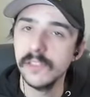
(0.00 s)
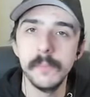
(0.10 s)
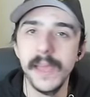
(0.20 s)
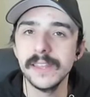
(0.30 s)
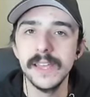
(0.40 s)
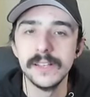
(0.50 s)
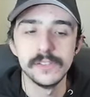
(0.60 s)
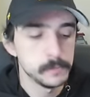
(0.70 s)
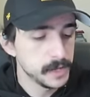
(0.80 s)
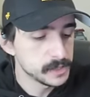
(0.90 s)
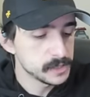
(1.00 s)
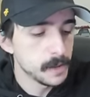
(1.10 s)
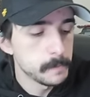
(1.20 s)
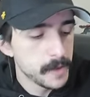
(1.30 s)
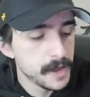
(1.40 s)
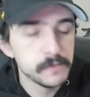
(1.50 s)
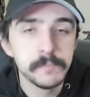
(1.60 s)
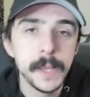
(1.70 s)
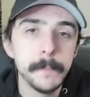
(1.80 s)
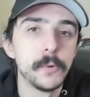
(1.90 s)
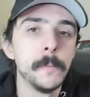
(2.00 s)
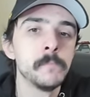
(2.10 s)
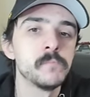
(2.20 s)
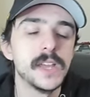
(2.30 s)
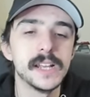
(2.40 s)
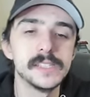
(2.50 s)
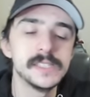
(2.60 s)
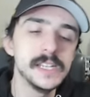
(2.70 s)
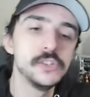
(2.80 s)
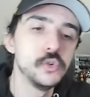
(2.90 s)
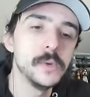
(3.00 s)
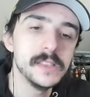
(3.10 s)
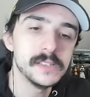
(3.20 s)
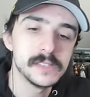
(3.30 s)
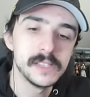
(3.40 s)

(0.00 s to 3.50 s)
of them had kids, because the amount of people that I see doing this,